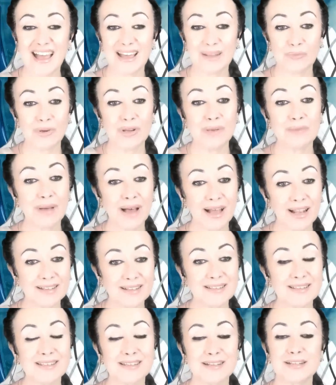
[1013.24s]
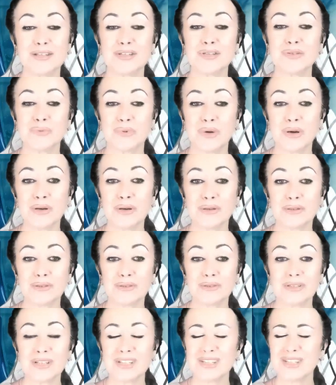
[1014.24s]
and bring balance in this
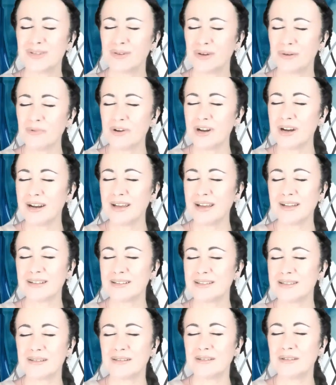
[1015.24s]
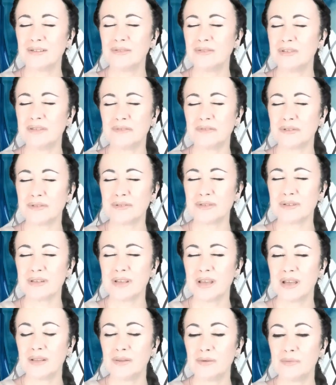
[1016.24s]
world, somewhere else in the universe,
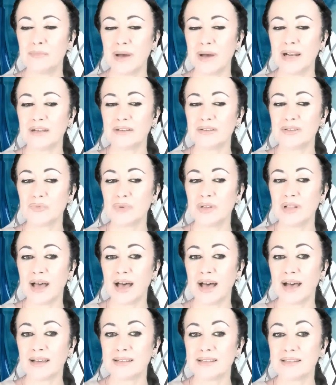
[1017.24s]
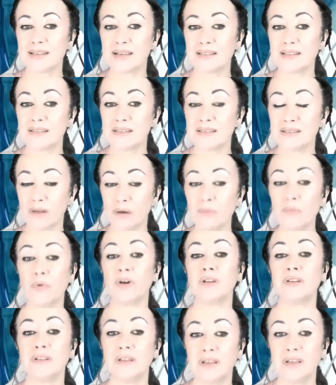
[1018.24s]
the balance will act that
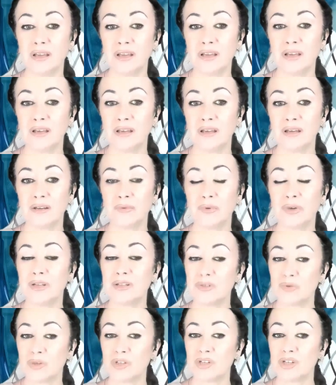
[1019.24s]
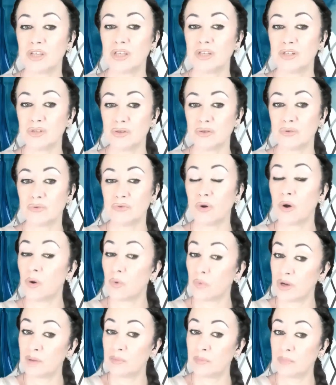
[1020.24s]
someone will switch into
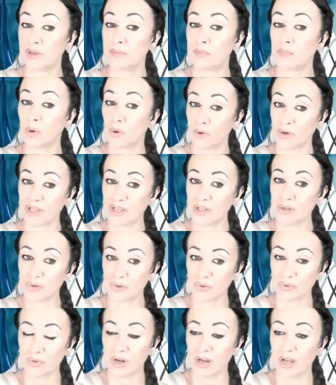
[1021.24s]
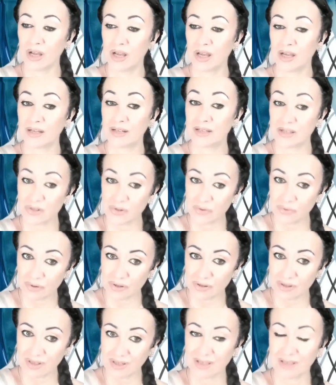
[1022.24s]
or will be born into
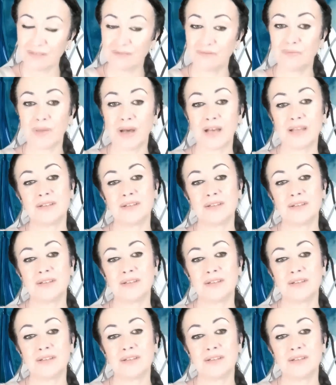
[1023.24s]
destructive